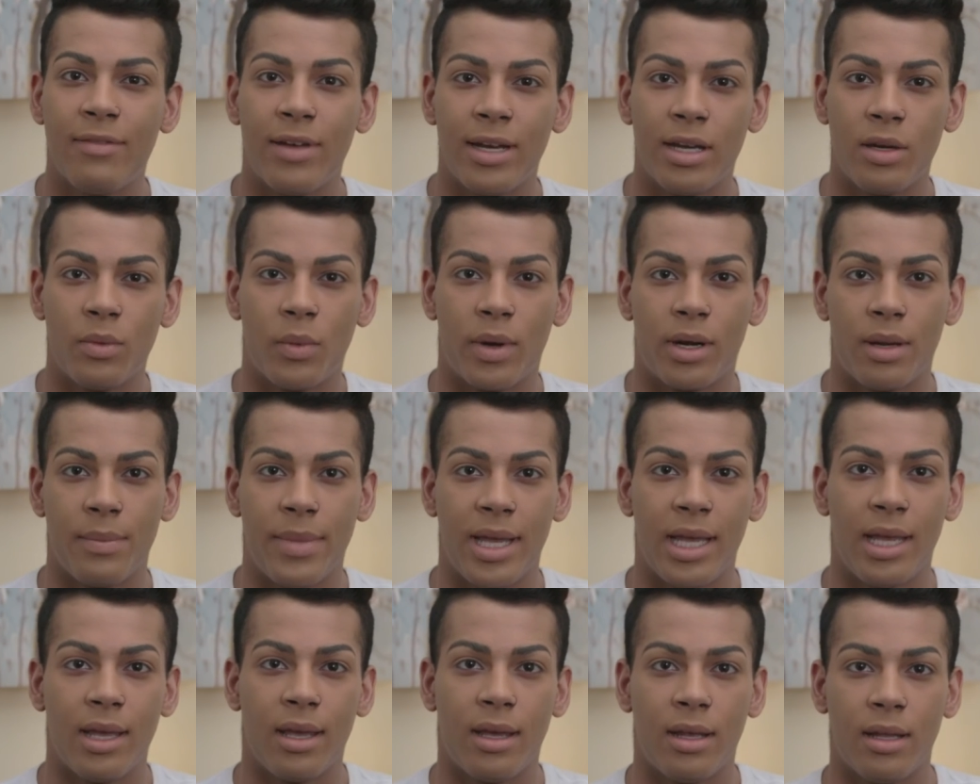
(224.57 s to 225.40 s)
I didn't want to
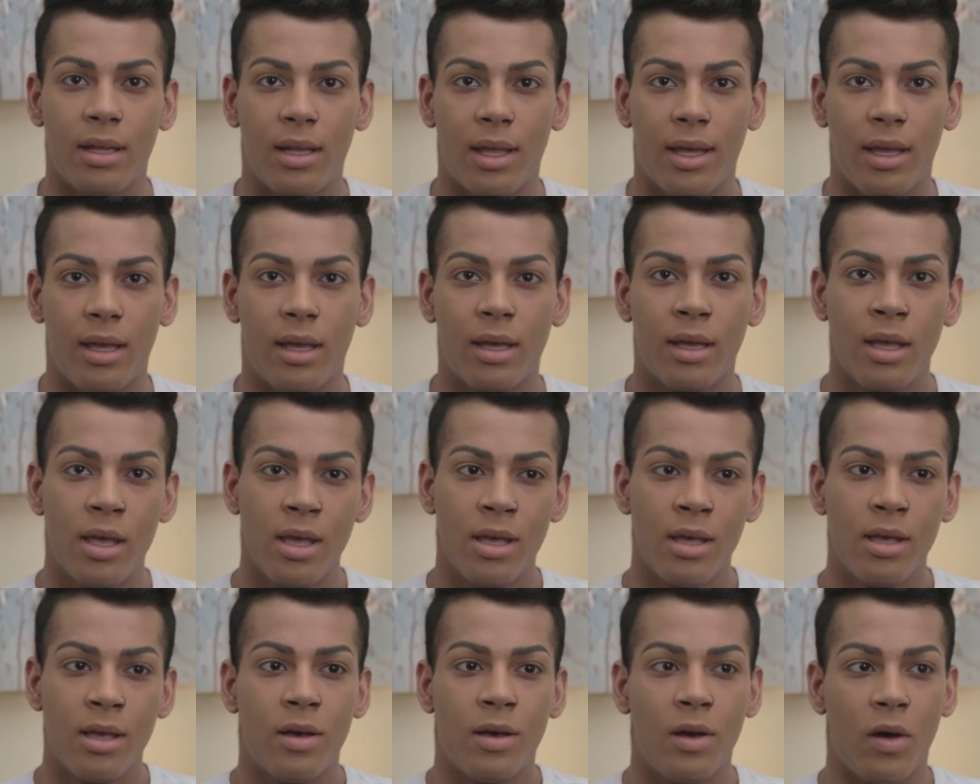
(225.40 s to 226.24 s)
make it like
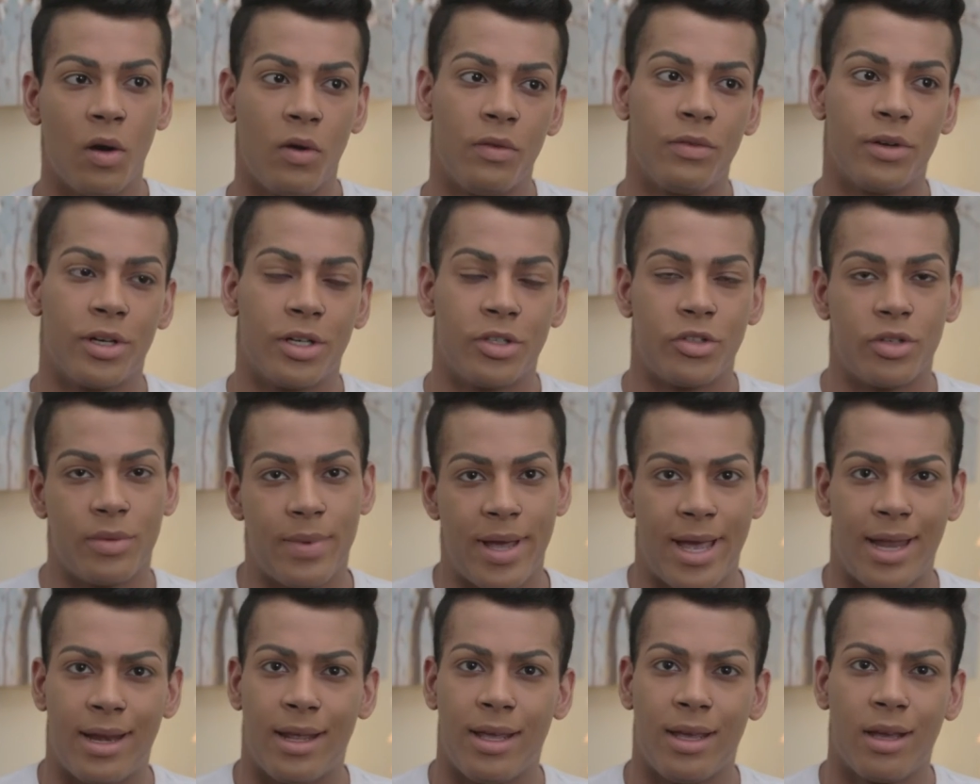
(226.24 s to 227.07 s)
over
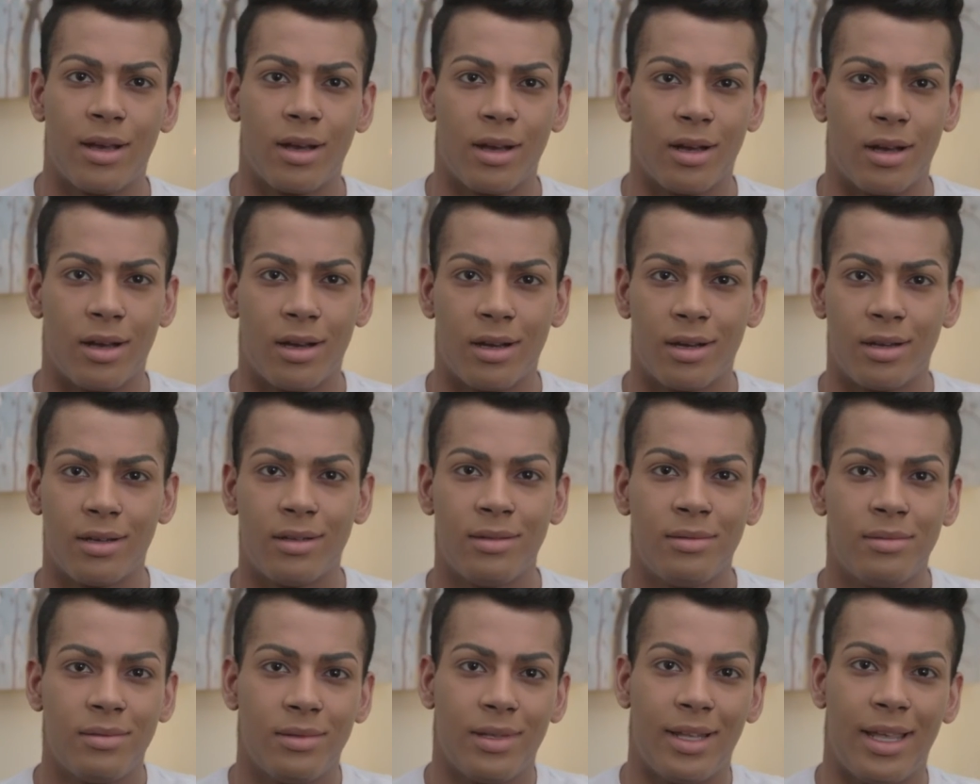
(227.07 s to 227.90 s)
dramatic
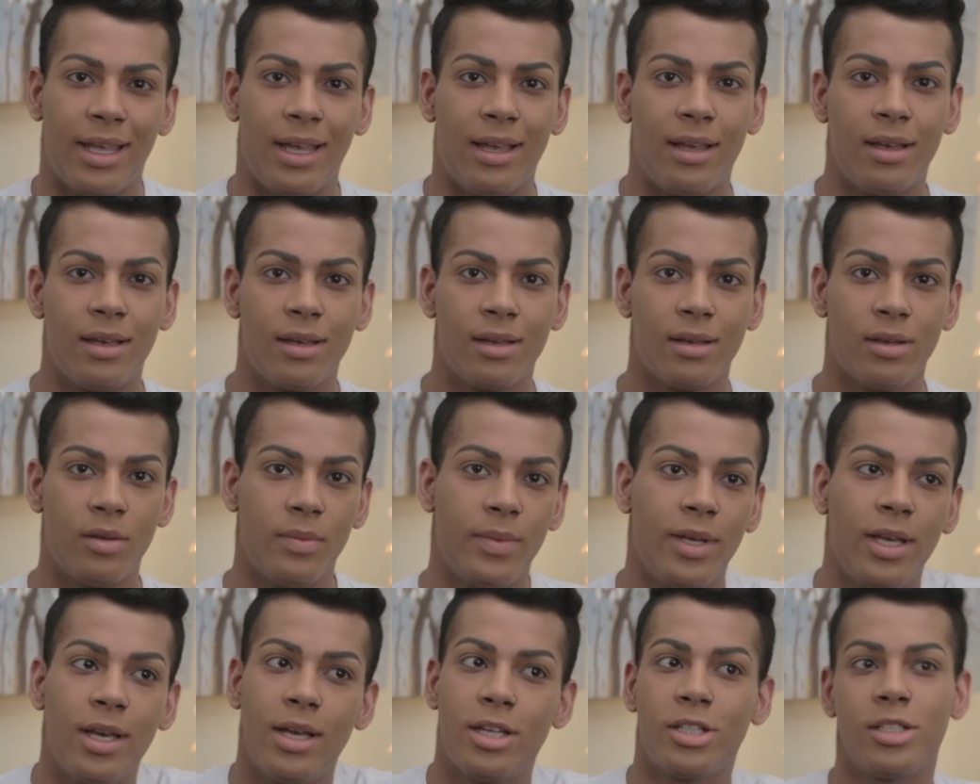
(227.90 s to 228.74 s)
or like, oh
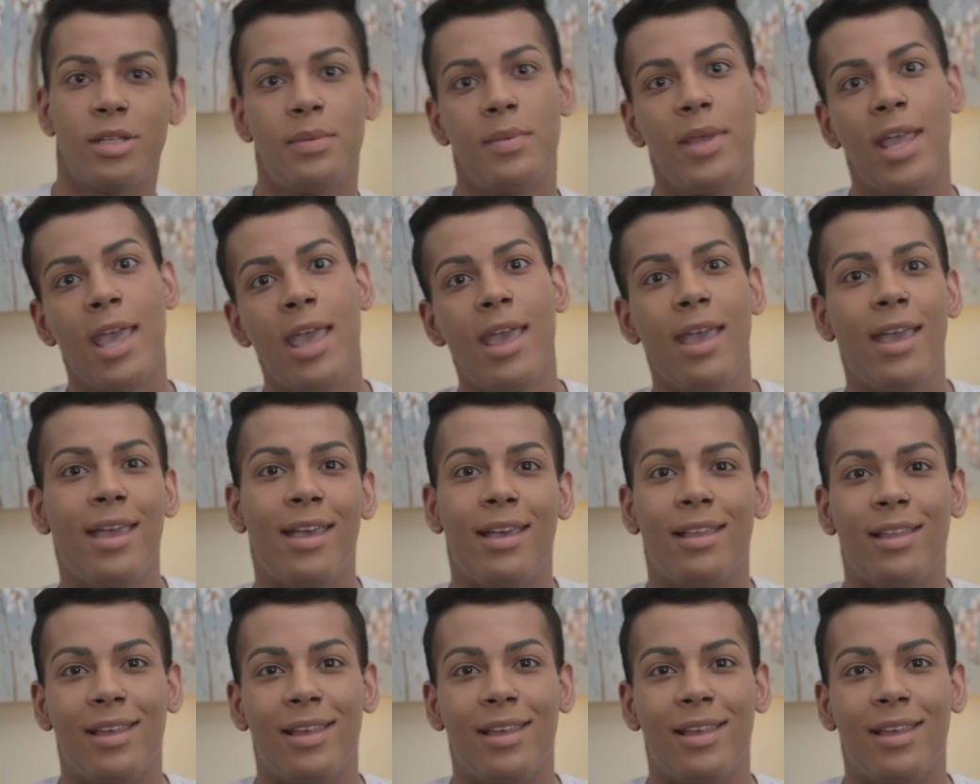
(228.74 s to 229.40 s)
my gosh, I'm gay.